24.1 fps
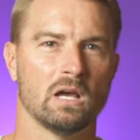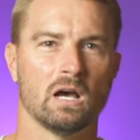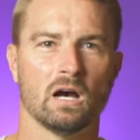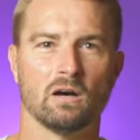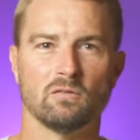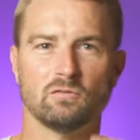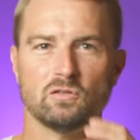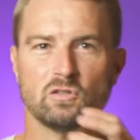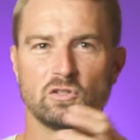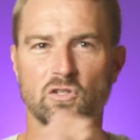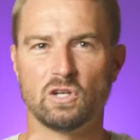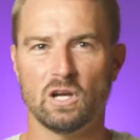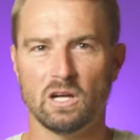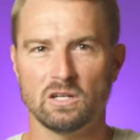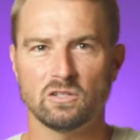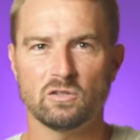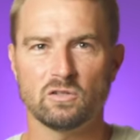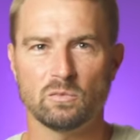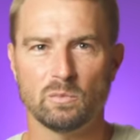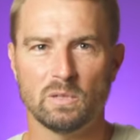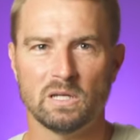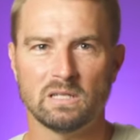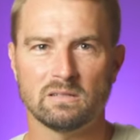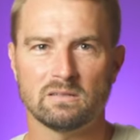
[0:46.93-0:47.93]
of
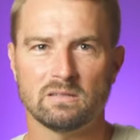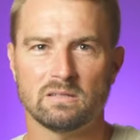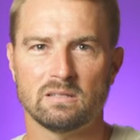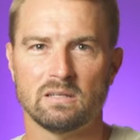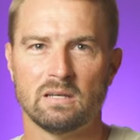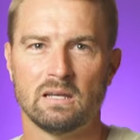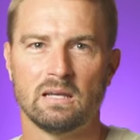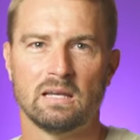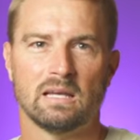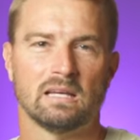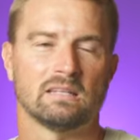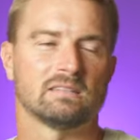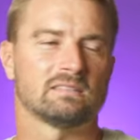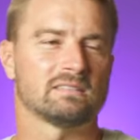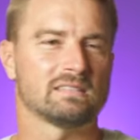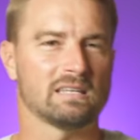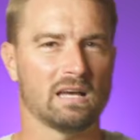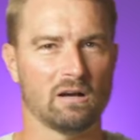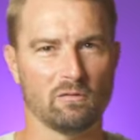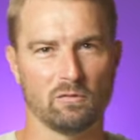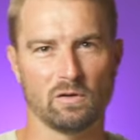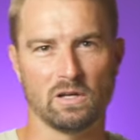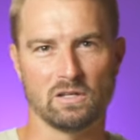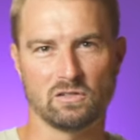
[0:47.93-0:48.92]
judgment and
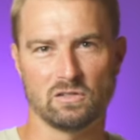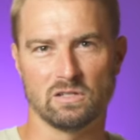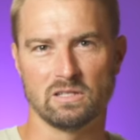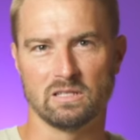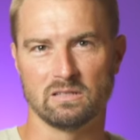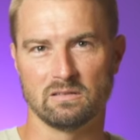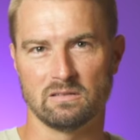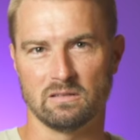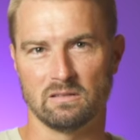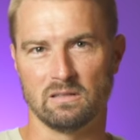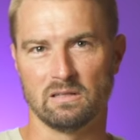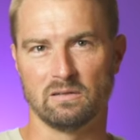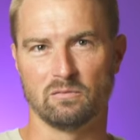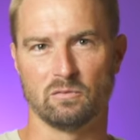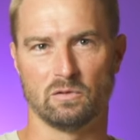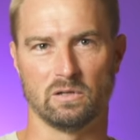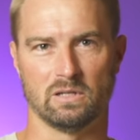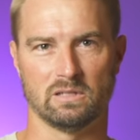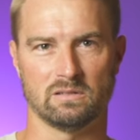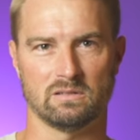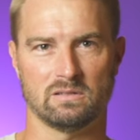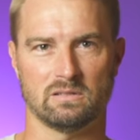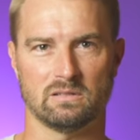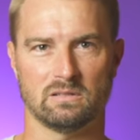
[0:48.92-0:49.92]
salvation and
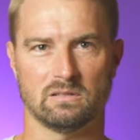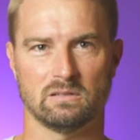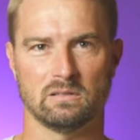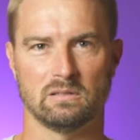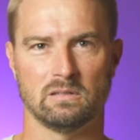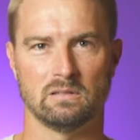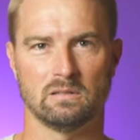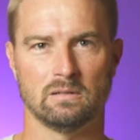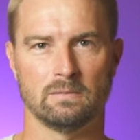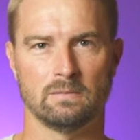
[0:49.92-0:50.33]
deliverance.